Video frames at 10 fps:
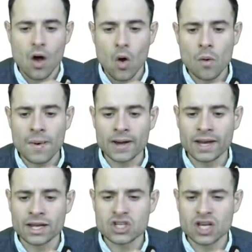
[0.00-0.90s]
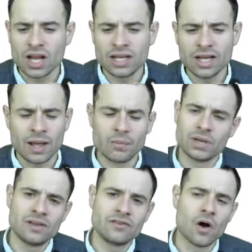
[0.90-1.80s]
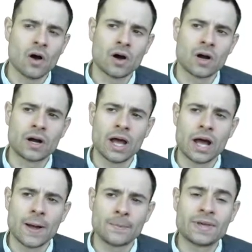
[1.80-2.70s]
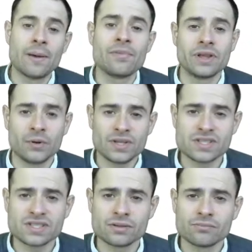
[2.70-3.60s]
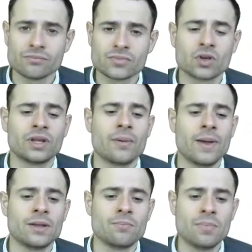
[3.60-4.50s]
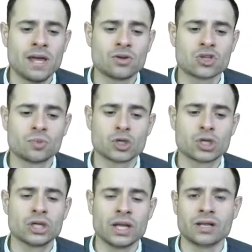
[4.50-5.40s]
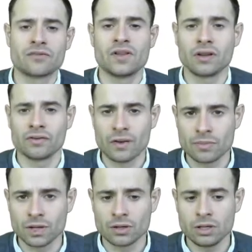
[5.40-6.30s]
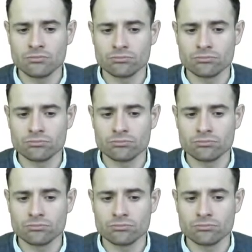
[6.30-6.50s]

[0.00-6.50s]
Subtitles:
Oman and Schelling, I believe, are game theorists, so they made a big contribution in the field of game theory.